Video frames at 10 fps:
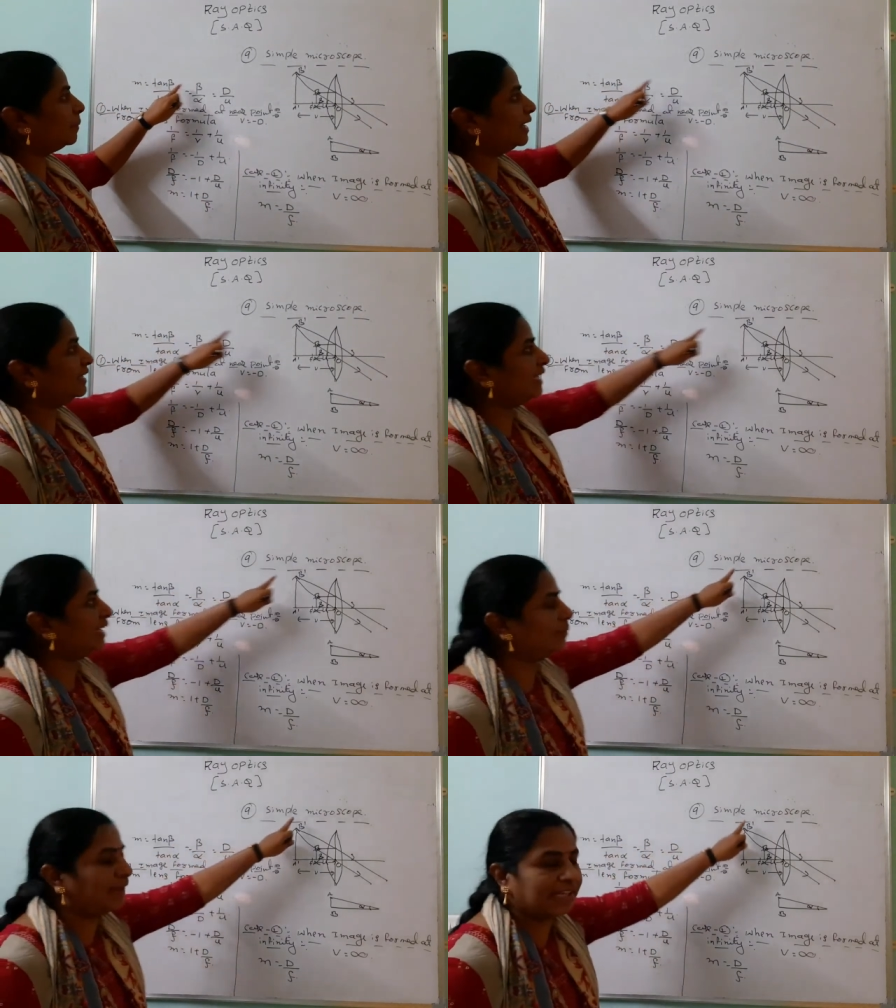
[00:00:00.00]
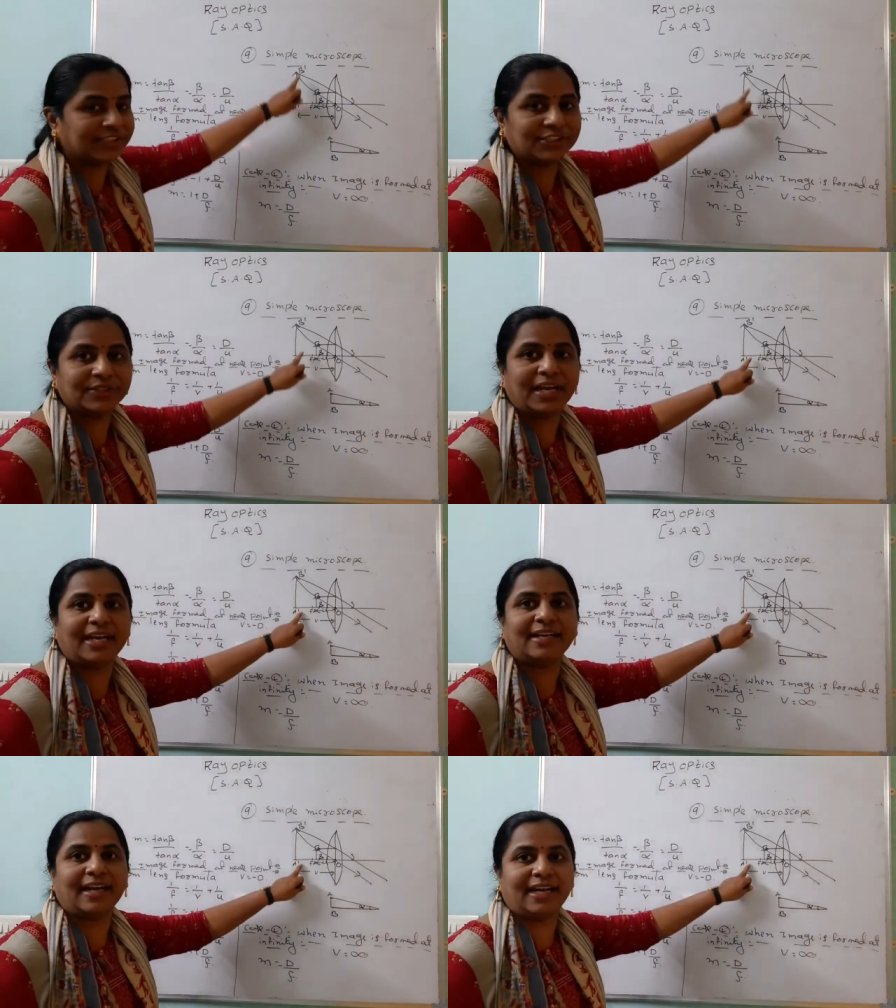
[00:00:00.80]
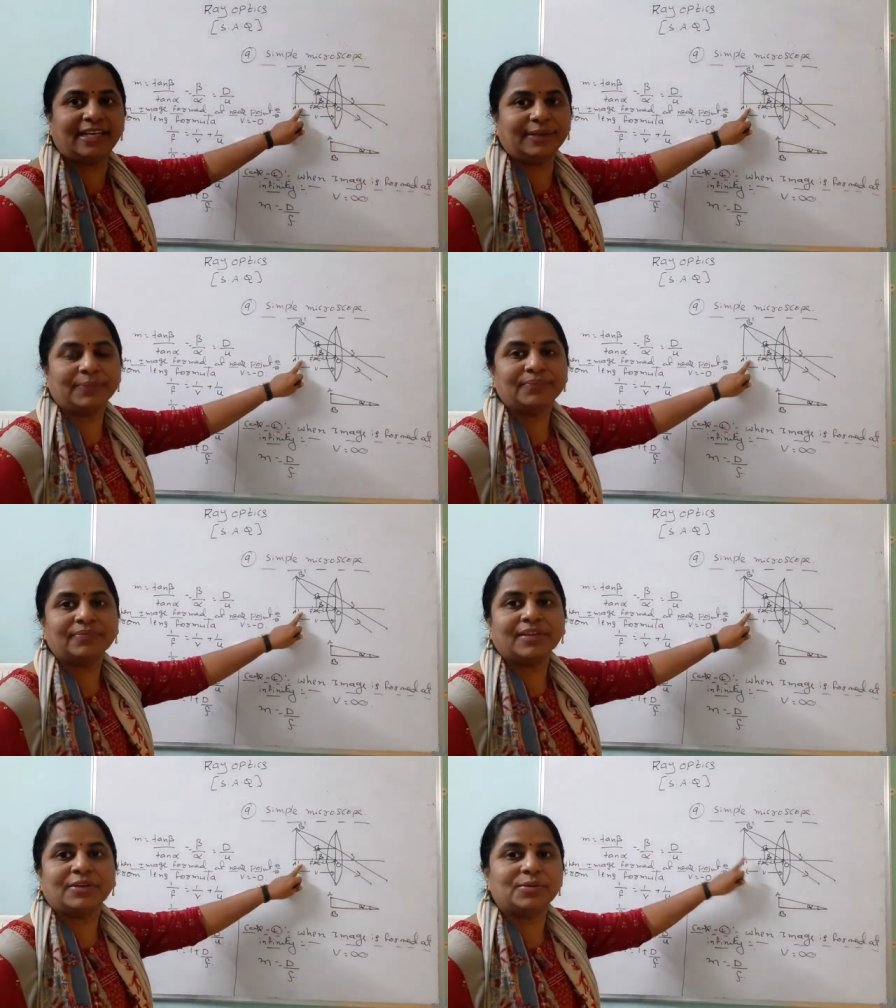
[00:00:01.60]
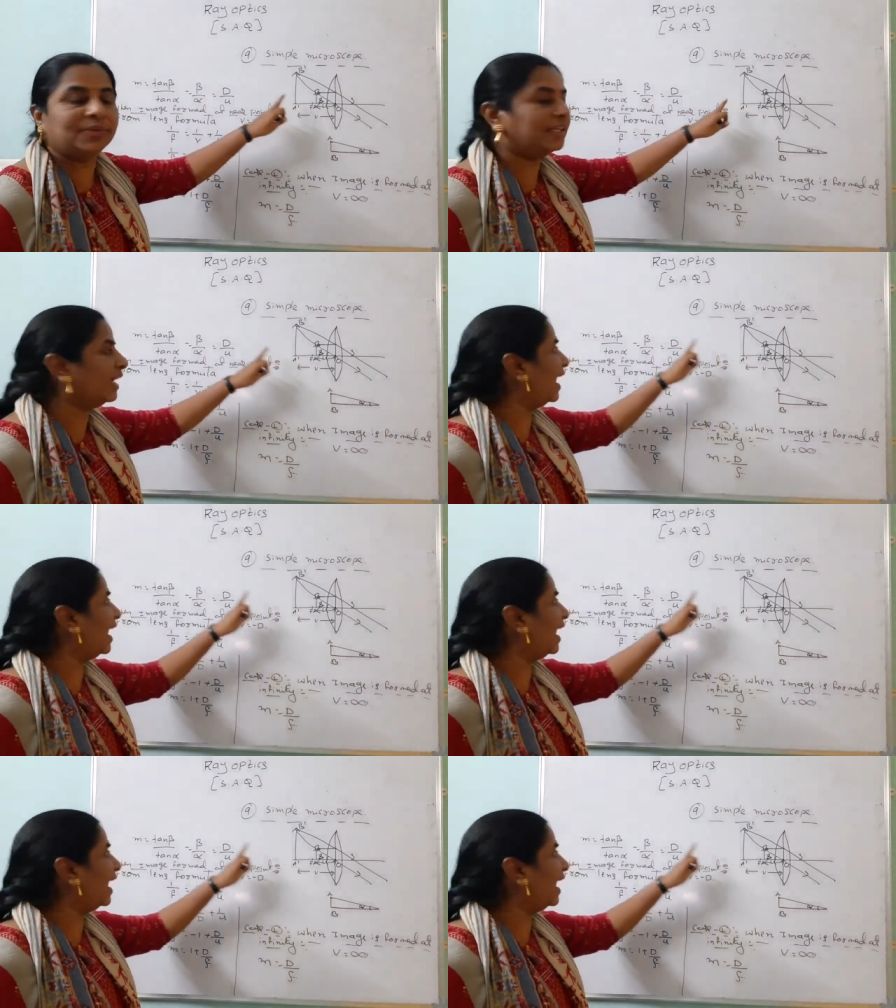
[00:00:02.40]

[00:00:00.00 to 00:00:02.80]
by the image at I to the